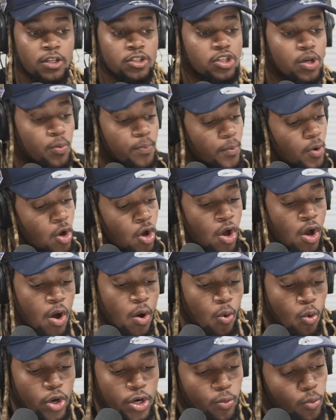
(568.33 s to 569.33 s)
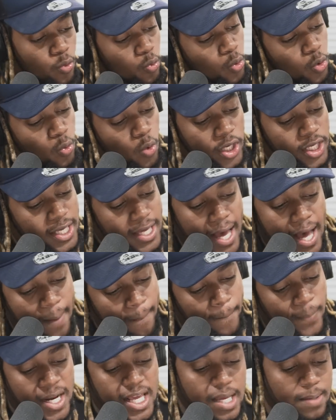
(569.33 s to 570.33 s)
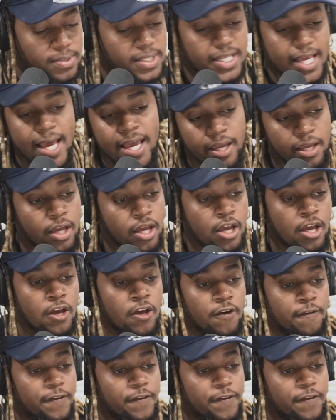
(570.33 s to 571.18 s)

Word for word: So we, we, we can't blame Skeng